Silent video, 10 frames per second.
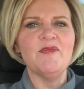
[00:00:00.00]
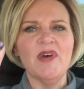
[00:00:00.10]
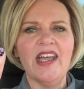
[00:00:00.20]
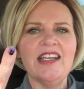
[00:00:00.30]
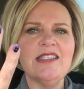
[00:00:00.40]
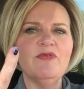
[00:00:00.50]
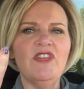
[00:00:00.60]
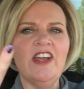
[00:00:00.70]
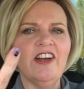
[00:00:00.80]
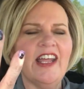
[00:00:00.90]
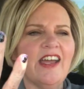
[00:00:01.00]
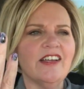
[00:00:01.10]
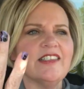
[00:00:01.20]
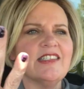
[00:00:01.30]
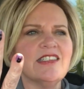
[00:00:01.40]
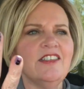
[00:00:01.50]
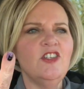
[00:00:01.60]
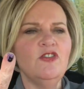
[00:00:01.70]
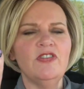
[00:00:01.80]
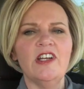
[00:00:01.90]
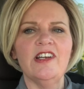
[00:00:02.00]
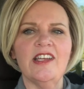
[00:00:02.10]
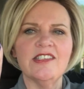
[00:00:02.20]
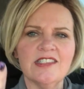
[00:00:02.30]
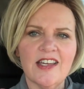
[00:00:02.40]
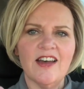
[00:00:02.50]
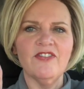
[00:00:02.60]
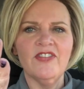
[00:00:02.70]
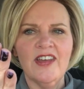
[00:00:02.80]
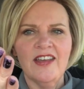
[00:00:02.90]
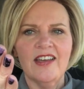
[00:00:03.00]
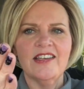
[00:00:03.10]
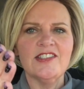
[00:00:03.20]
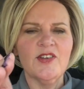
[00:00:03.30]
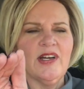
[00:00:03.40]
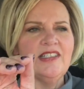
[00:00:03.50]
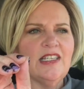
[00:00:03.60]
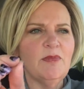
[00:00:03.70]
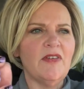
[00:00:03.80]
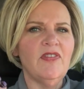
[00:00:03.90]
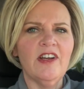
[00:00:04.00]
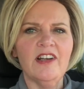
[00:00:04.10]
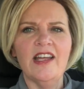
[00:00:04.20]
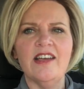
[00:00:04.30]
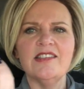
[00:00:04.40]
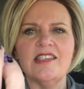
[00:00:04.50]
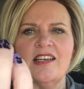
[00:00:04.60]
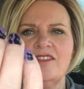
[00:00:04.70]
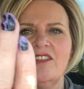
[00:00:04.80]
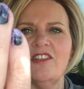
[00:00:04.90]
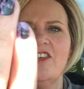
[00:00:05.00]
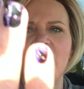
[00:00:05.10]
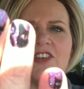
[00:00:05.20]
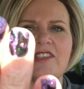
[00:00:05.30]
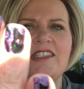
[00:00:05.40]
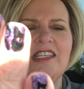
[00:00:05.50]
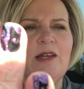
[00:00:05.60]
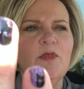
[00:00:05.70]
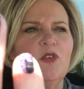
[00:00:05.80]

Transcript: I got some new fingernail stuff. So I did my fingernails. I don't know if you can see them.